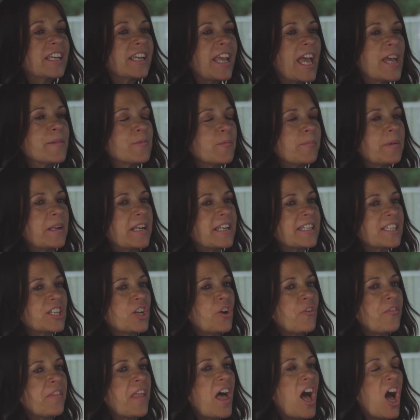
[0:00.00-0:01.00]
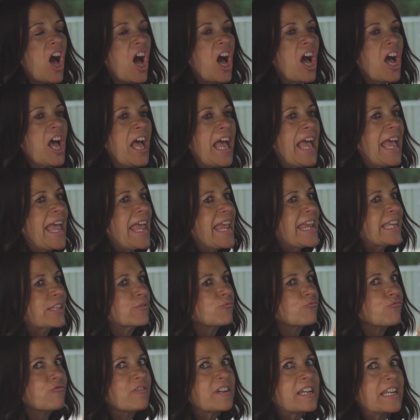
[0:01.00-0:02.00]
capability on that is
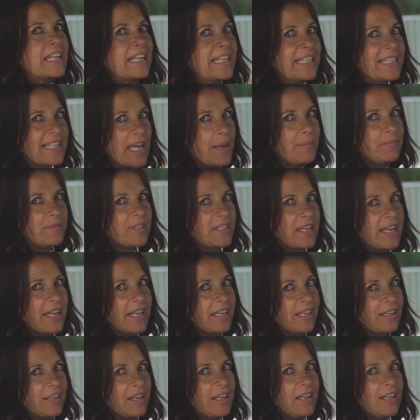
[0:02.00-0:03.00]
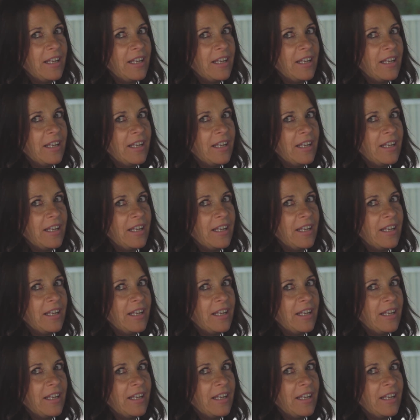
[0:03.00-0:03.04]
really tempting.